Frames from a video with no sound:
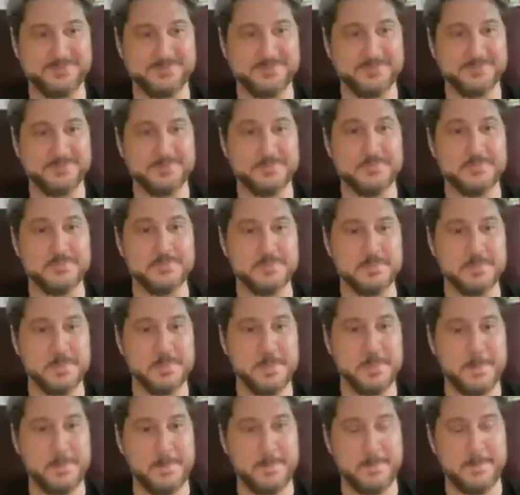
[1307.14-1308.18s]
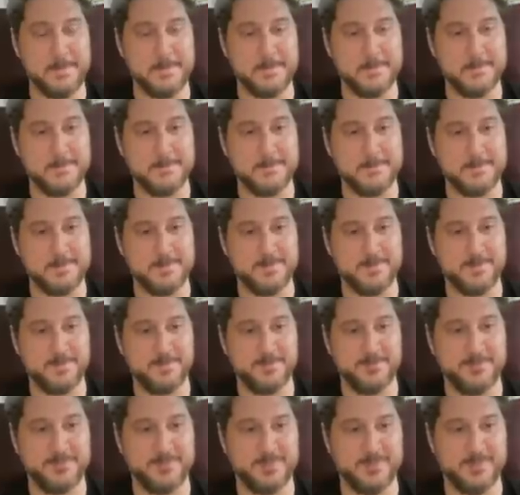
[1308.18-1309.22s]

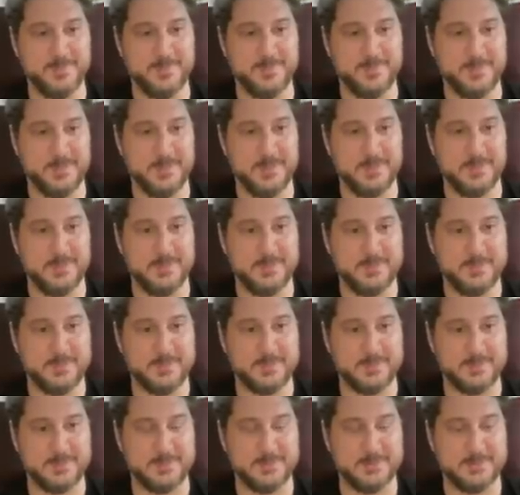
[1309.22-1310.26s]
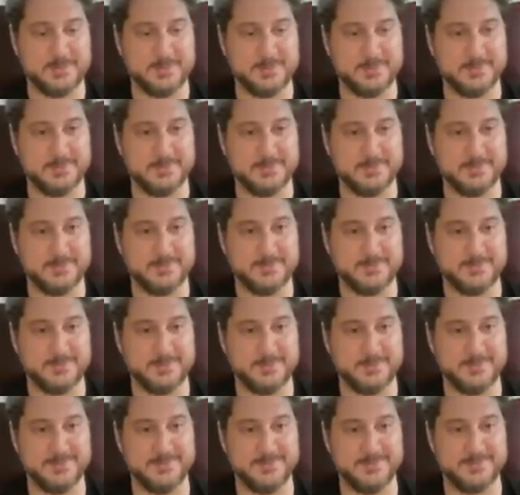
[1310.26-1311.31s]

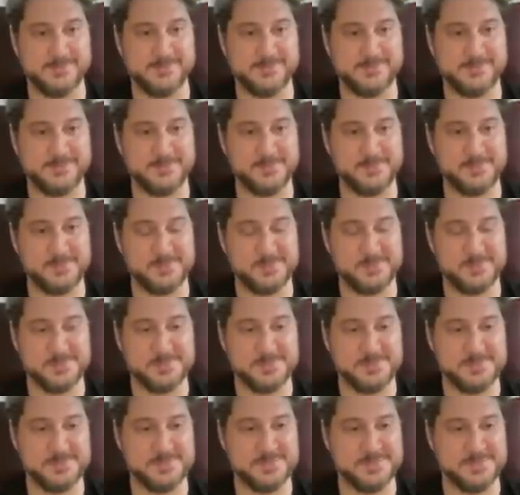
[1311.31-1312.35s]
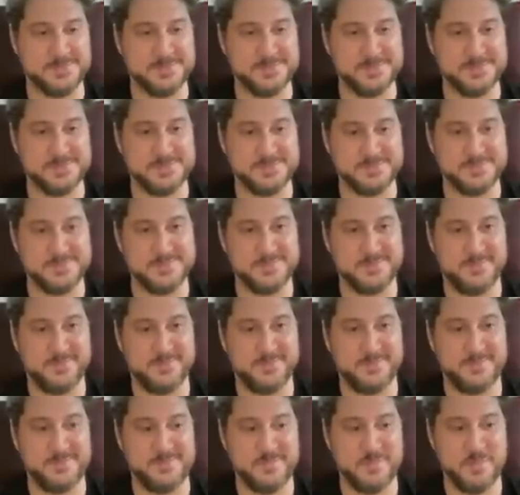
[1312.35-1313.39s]

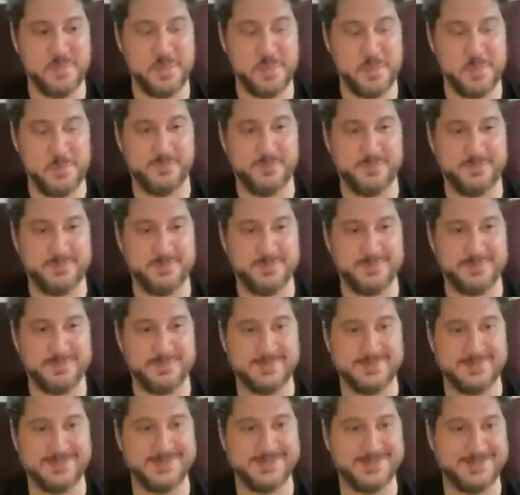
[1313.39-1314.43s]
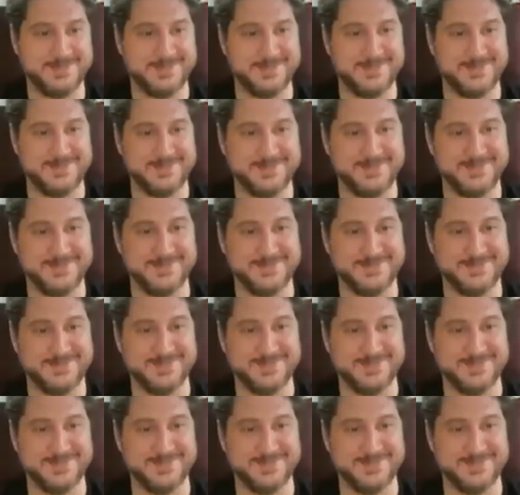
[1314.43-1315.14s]
The person shown says nothing.